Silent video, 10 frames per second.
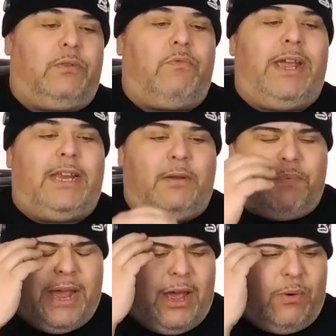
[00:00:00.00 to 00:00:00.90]
was the
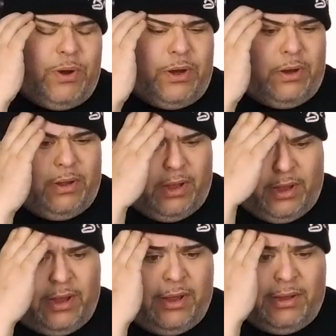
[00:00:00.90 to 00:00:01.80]
rated power
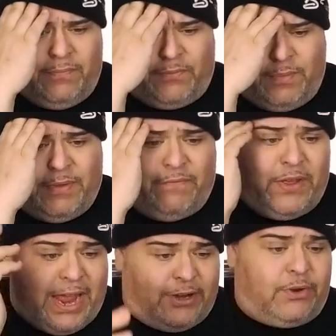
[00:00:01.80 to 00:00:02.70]
from the
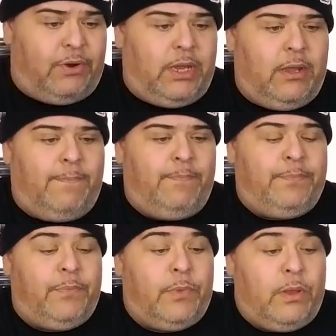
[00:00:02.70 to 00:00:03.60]
factory.
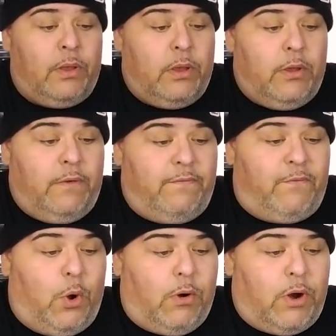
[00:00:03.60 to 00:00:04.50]

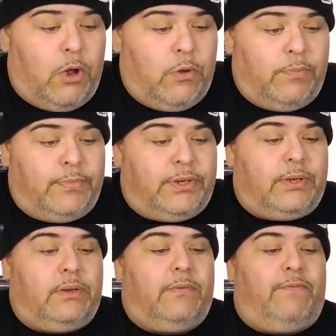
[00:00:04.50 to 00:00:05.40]
4
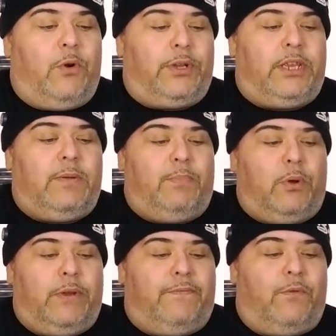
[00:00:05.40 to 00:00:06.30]
ohms,
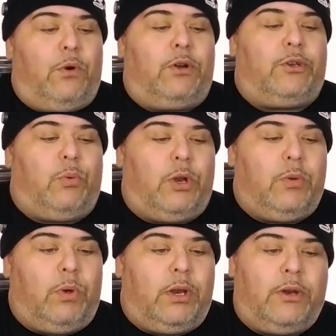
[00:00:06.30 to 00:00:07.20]
14.4,
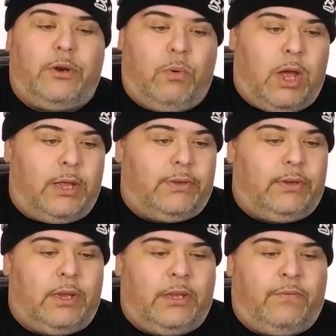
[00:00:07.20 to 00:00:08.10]
2100
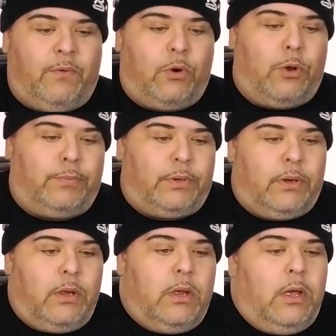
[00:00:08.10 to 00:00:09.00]
watts. That's 4
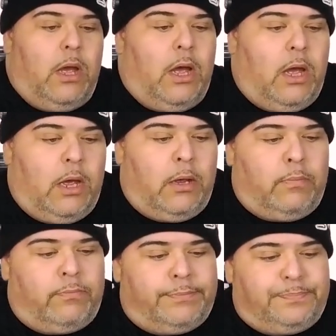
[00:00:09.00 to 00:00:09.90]

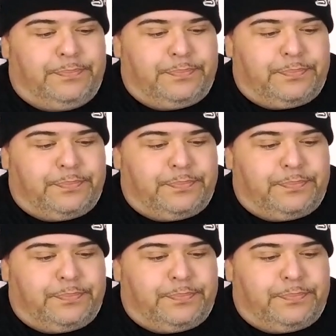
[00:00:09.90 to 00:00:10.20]
ohms.